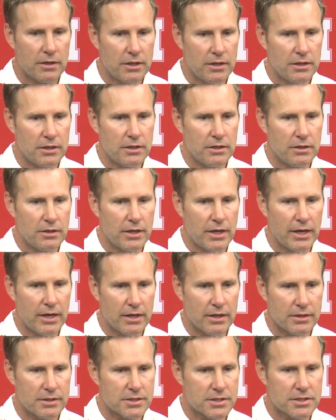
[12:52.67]

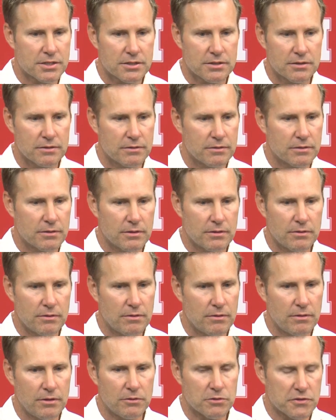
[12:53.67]

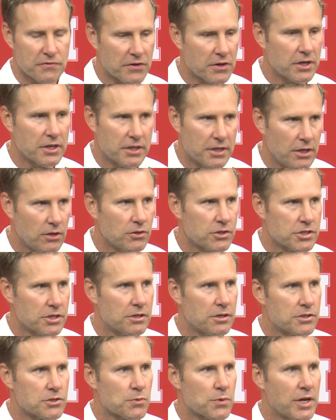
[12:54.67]
He was very
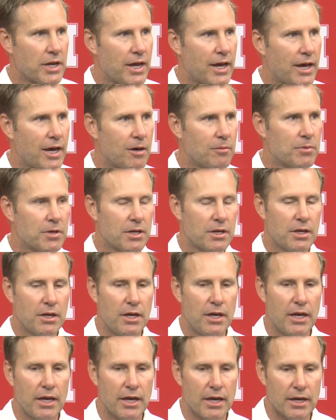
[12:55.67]
diligent in his rehab,
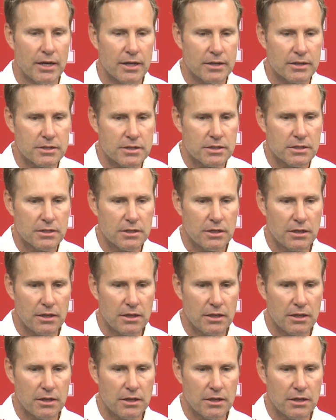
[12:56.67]
and